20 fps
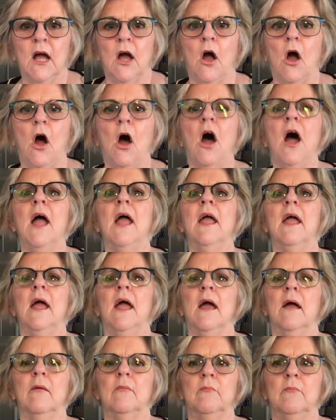I
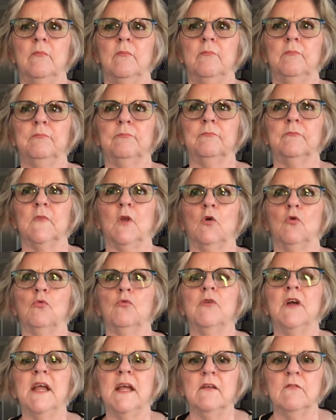am
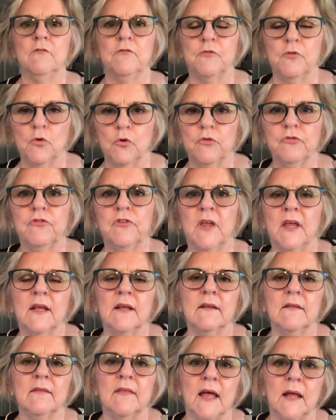
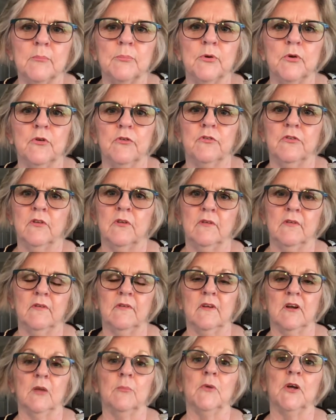reinforcing that person
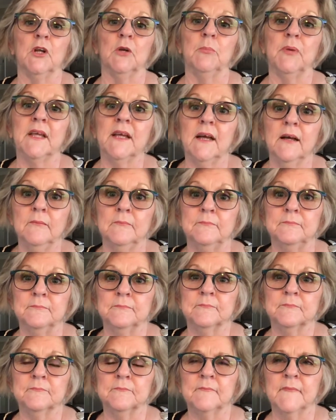that I'm going to become.
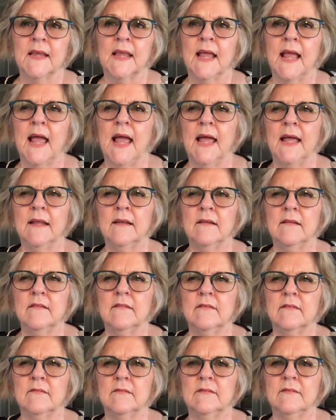
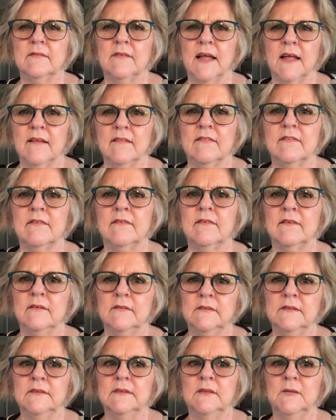And that's
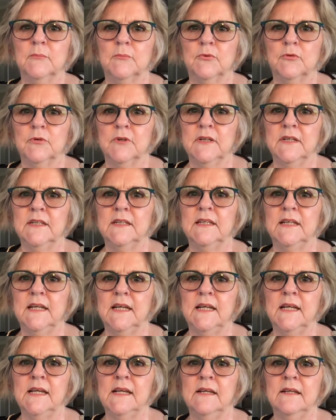
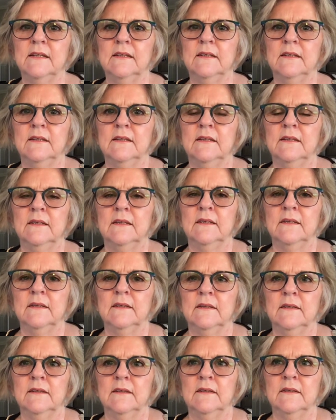pretty
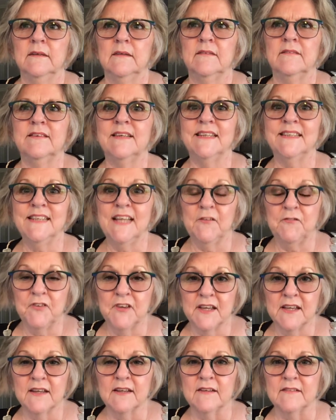
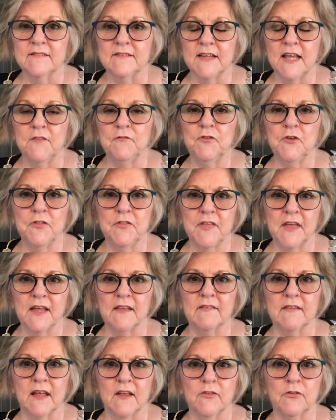significant if you
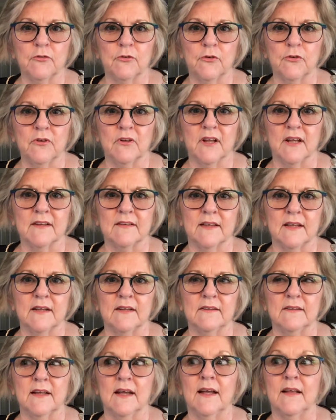think that through like
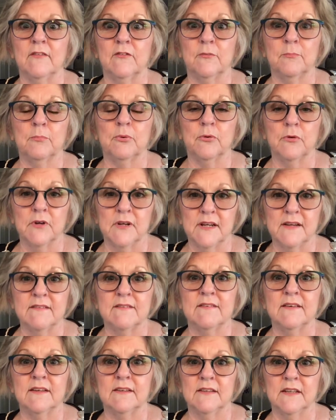that. That's pretty
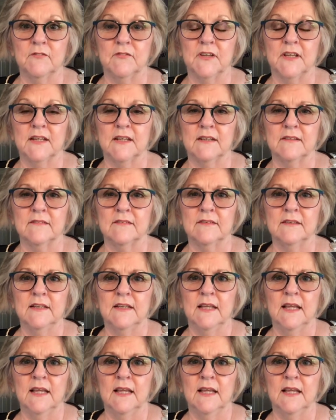significant.